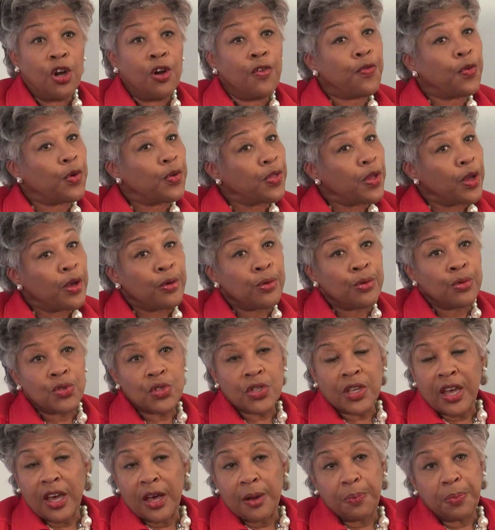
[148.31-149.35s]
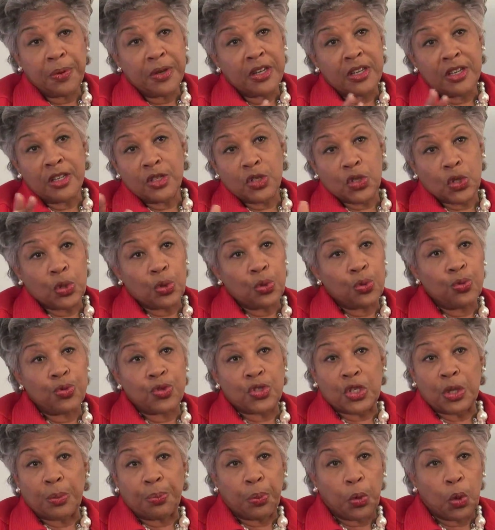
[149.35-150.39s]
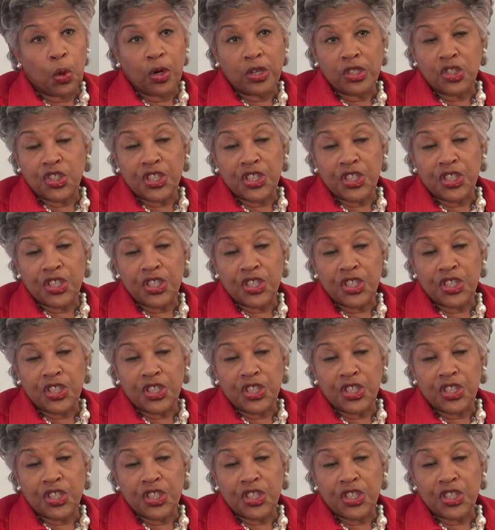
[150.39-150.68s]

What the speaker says: for those companies who support